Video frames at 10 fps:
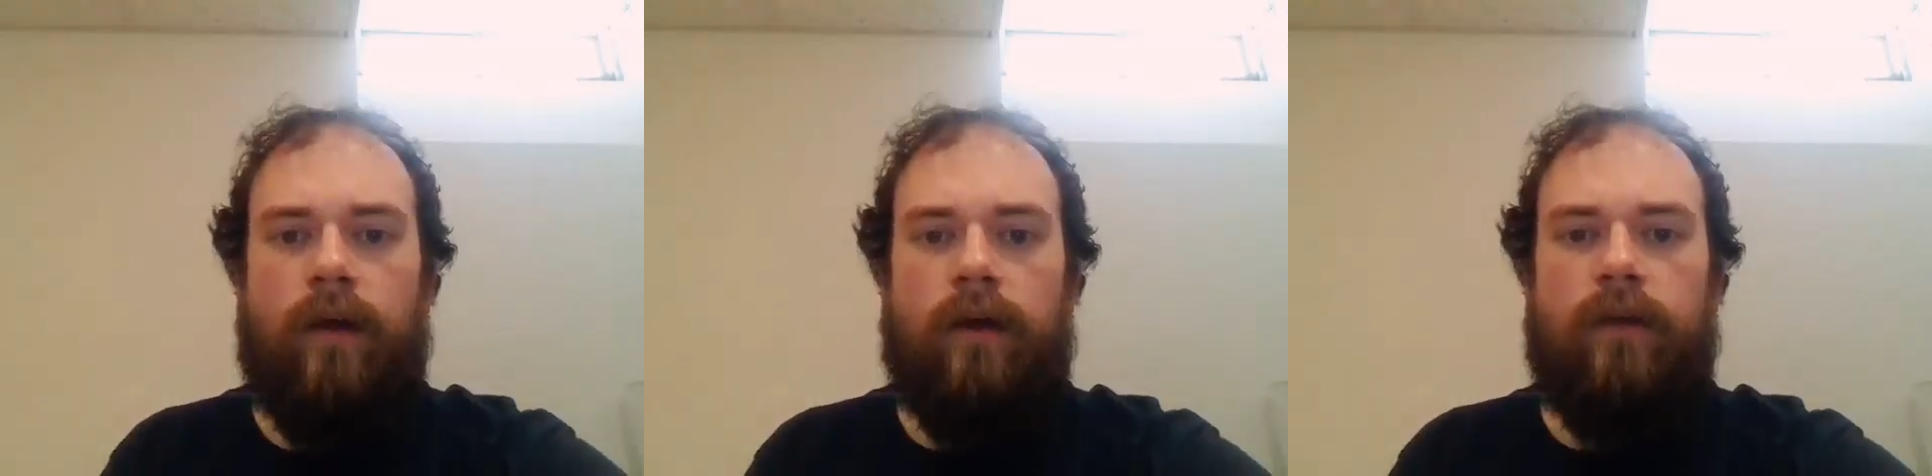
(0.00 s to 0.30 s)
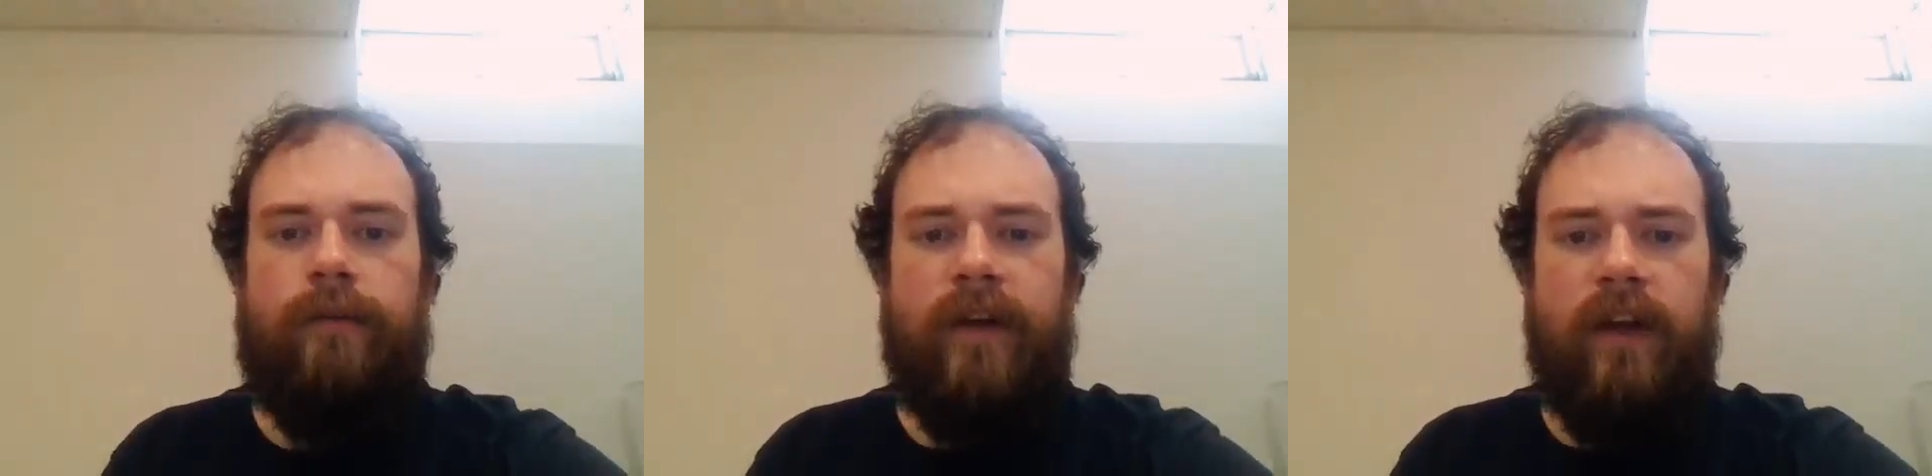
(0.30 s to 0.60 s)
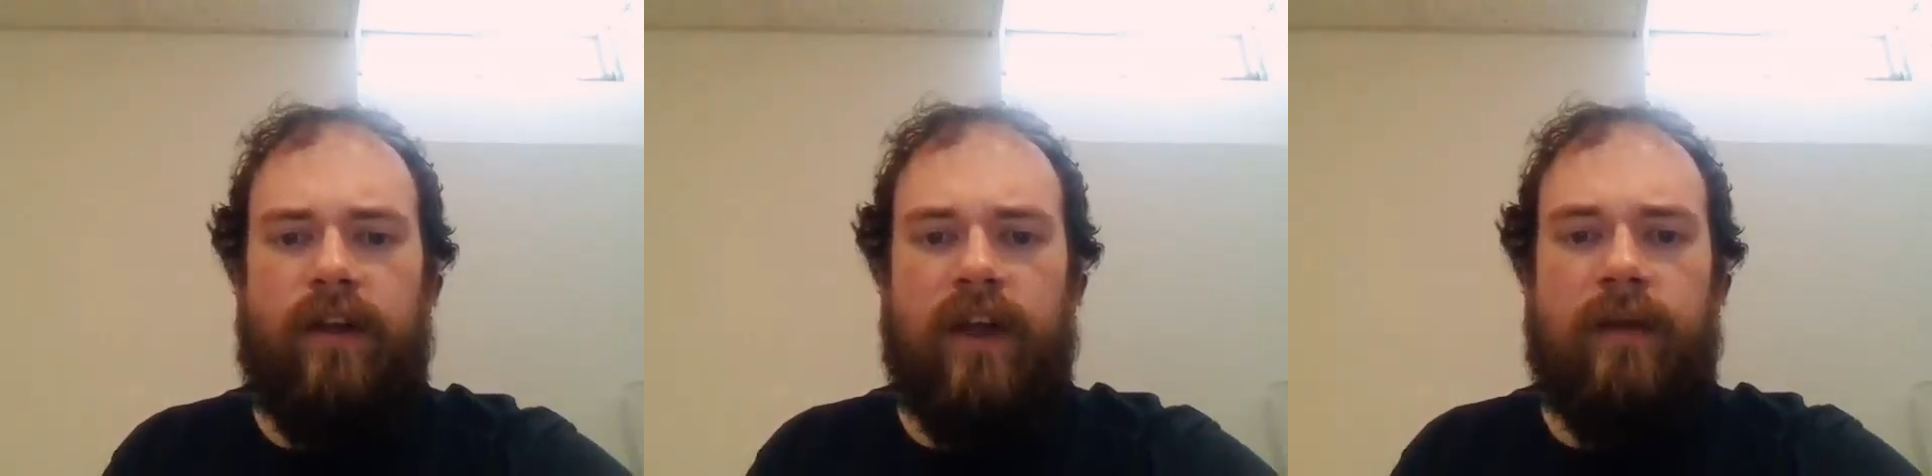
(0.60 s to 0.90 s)
It's a funny
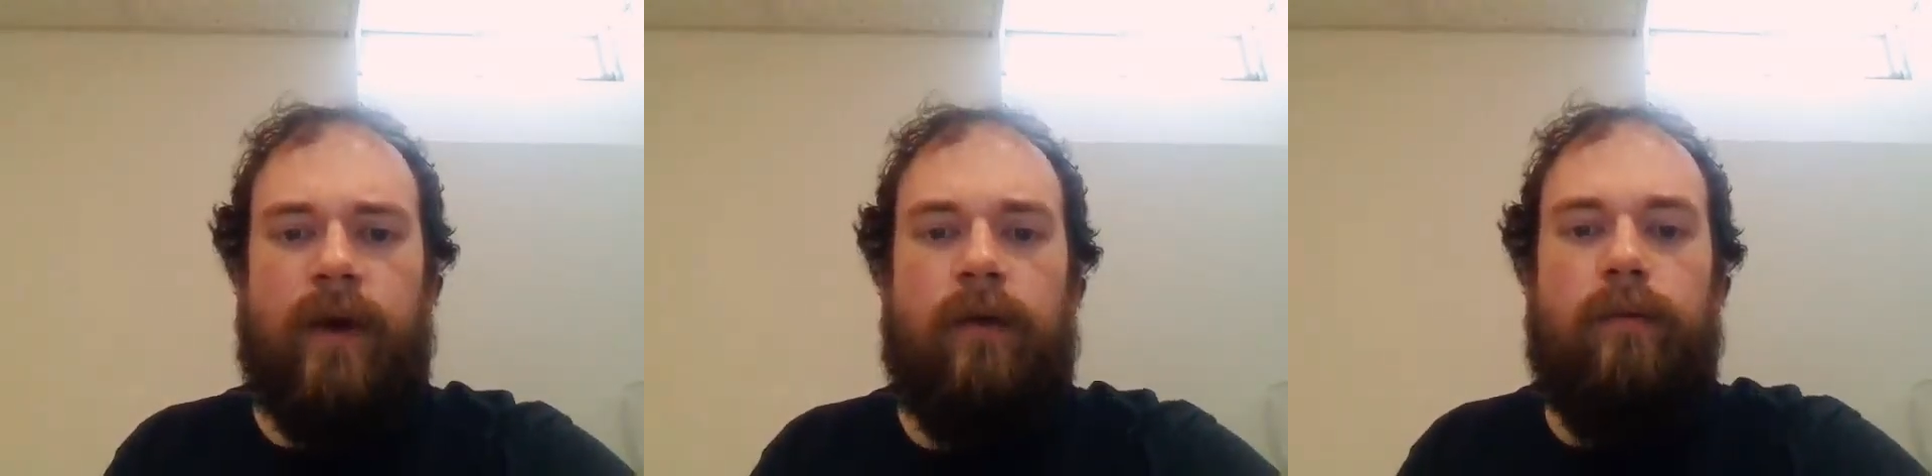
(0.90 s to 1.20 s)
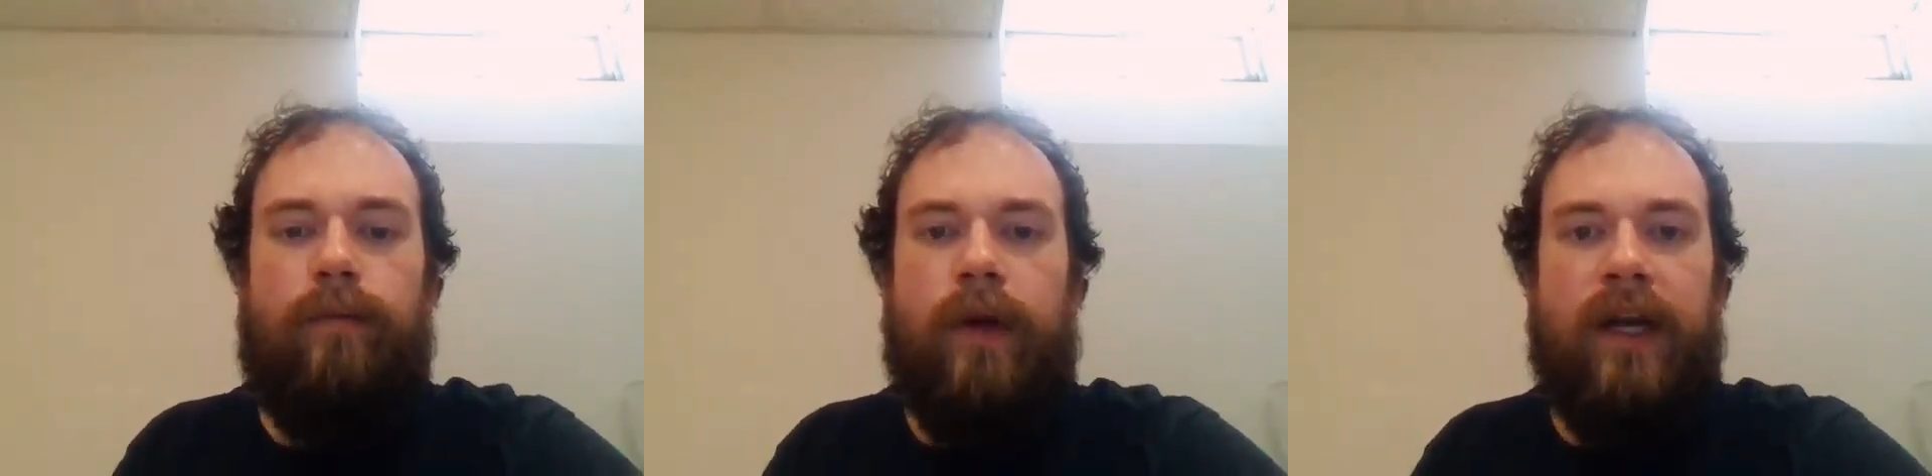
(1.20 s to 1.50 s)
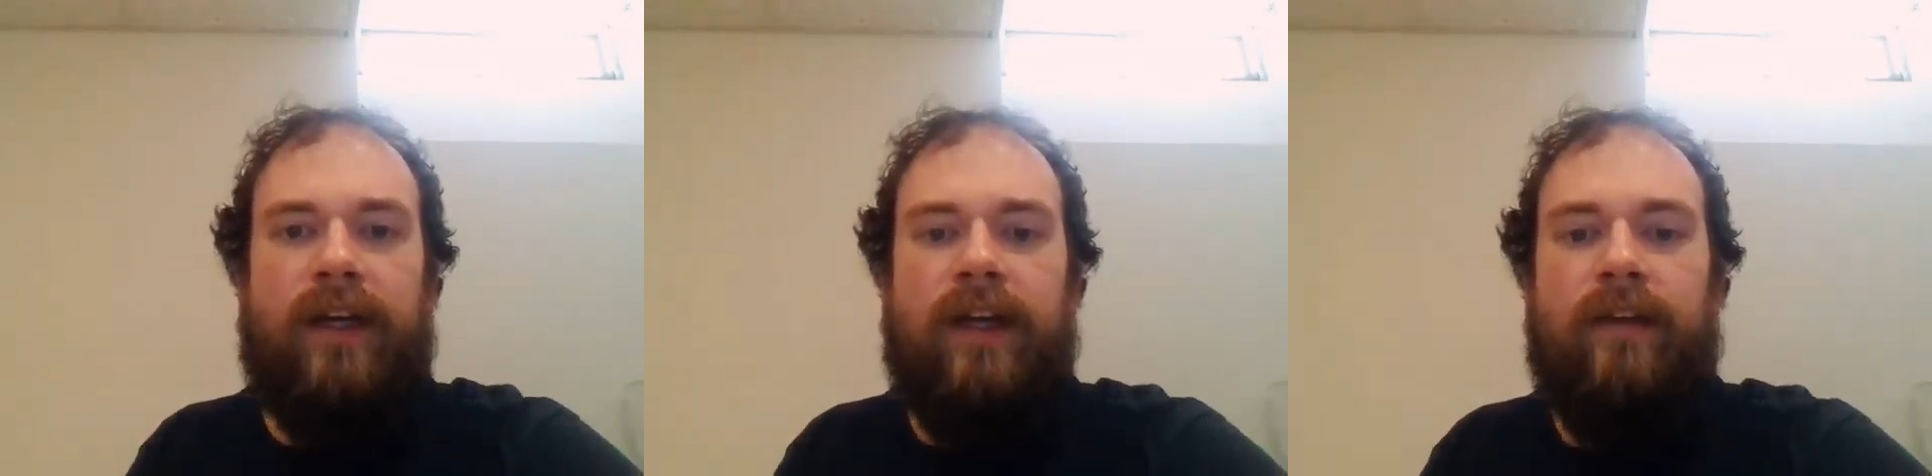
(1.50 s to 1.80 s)
thing about
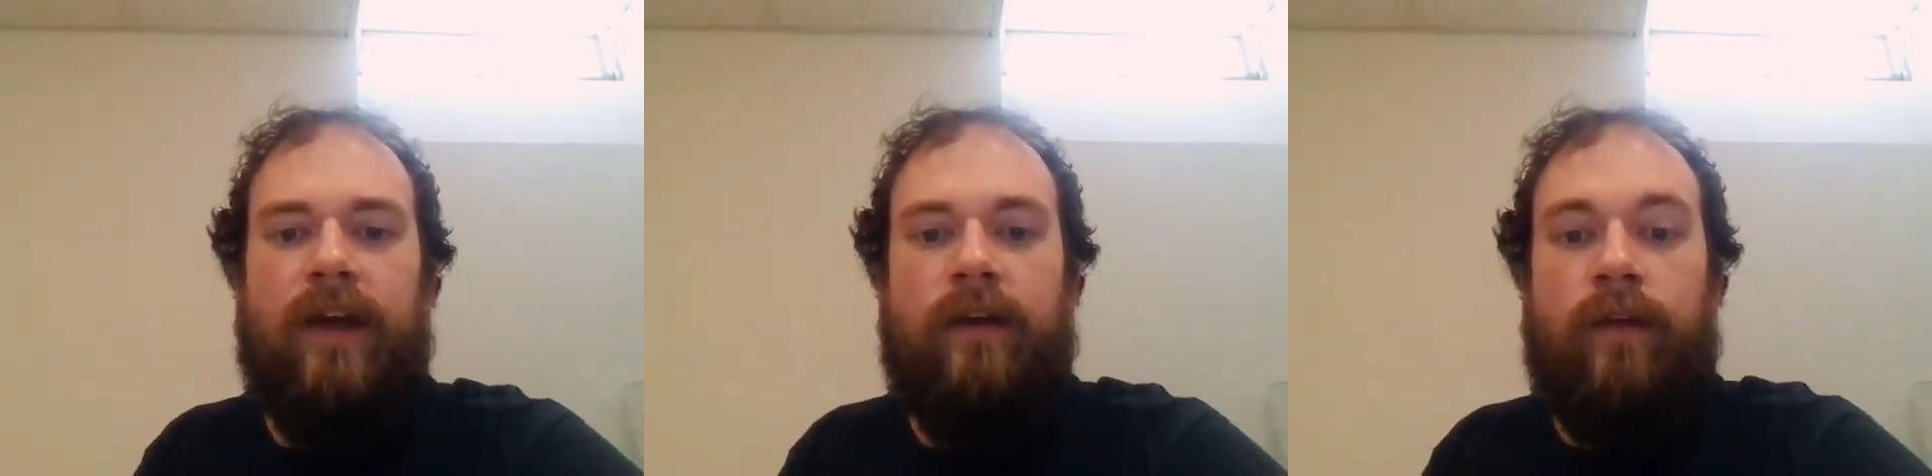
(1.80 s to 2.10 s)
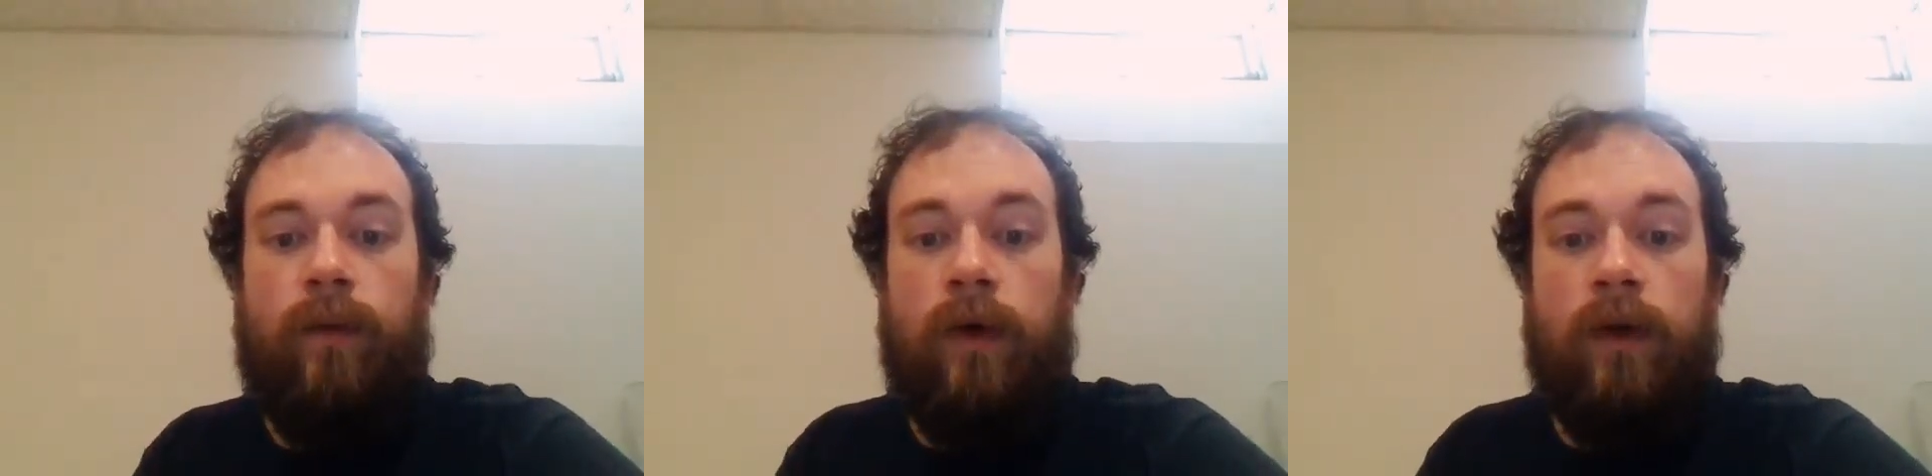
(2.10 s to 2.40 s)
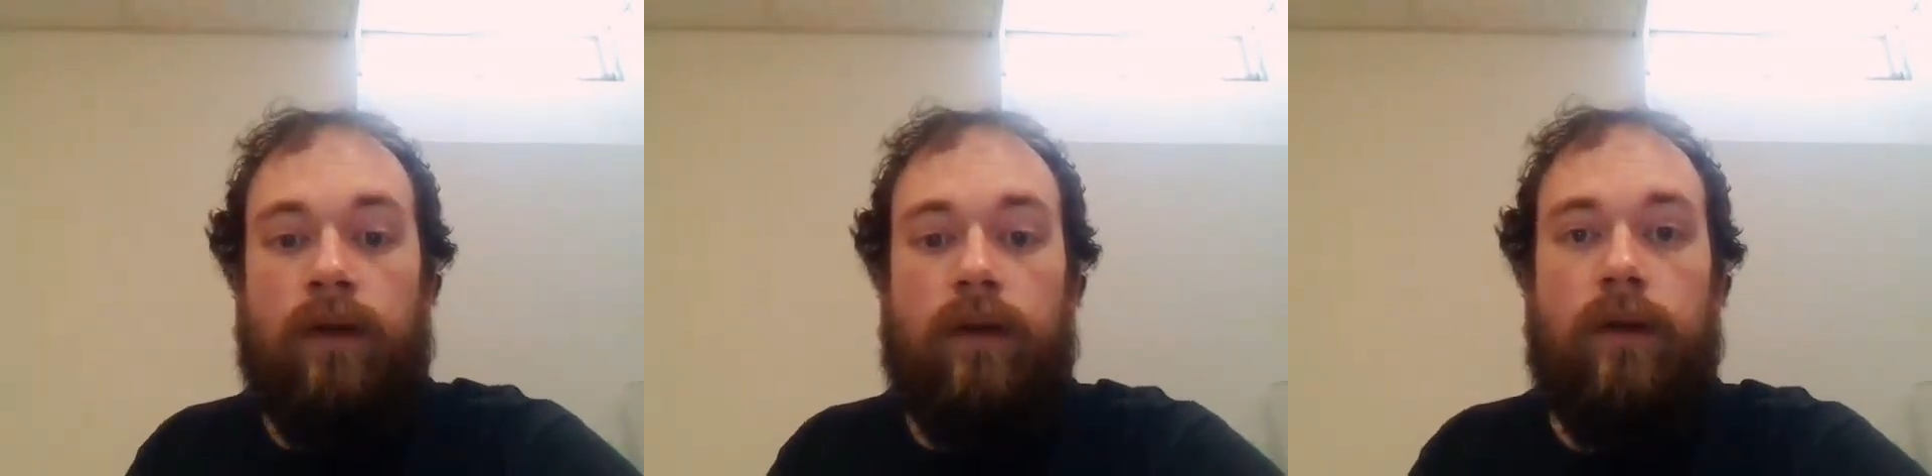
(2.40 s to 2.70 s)
predicting the end of the world,